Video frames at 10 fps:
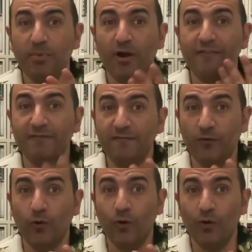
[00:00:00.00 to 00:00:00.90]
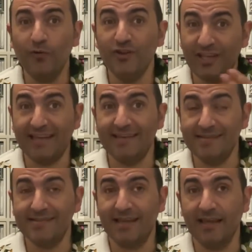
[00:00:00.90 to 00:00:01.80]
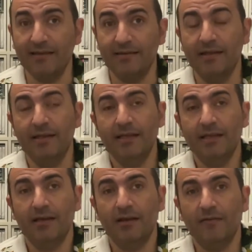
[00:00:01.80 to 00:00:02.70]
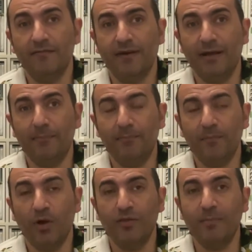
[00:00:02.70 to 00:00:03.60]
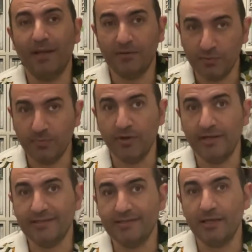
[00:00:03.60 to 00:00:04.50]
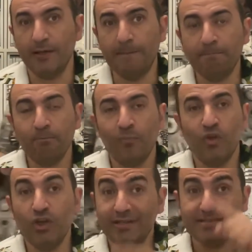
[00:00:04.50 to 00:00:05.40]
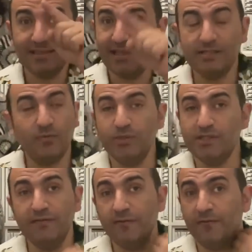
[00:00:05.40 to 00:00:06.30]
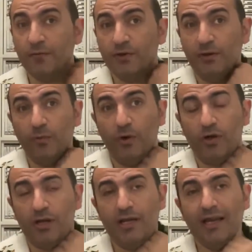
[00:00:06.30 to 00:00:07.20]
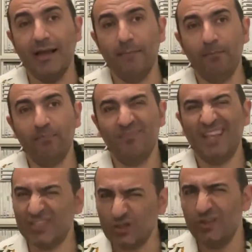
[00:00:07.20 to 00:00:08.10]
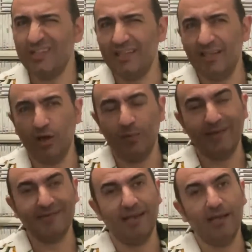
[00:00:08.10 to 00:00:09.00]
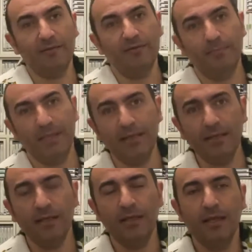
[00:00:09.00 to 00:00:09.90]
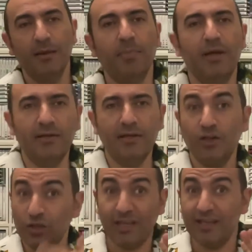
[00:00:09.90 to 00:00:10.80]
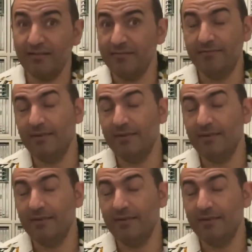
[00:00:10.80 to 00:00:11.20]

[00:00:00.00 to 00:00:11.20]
you buy four, you get a discount of um, on the bundle idea. price. So you can select whichever four you want, um, excluding the OSR pin, but you can get,